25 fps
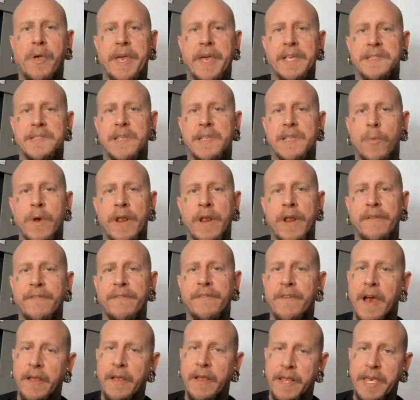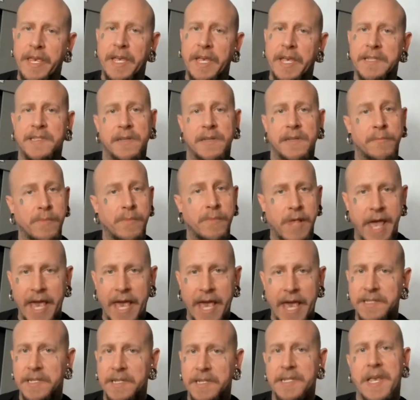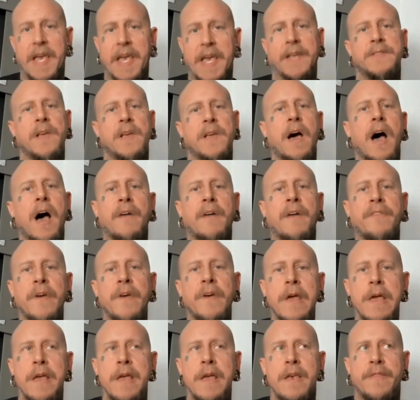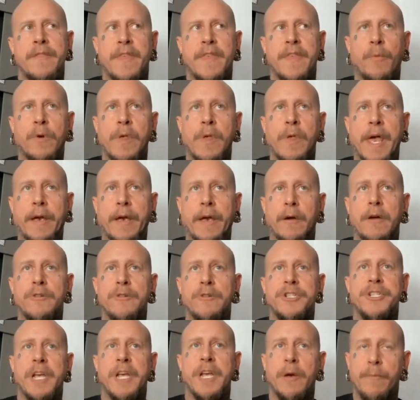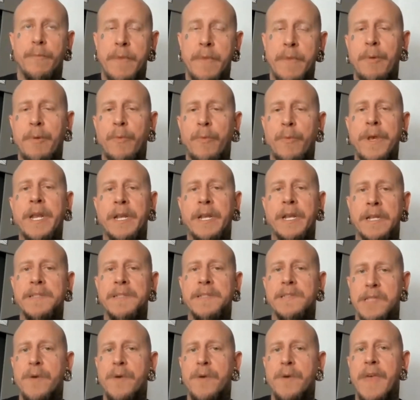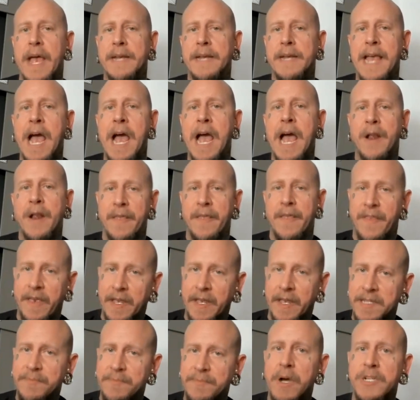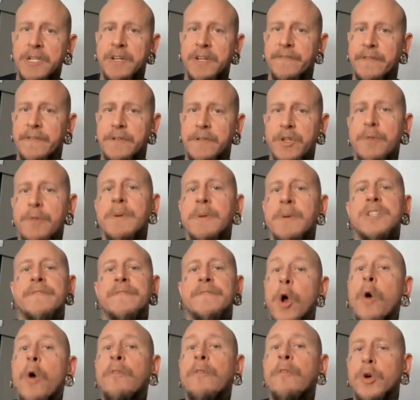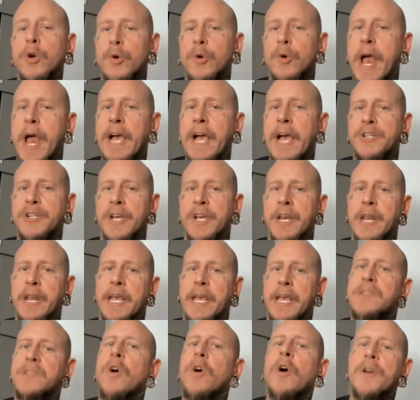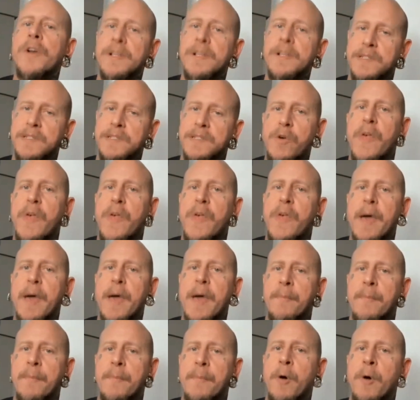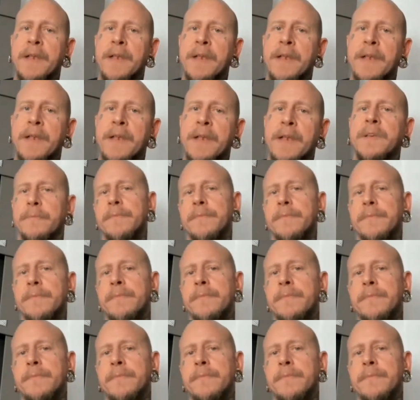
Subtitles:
place that when it finally gets some legs and takes off, then we're like, oh shit, maybe we need to slow that down. I think it's too much of an overcorrection. It's hard to slow that momentum.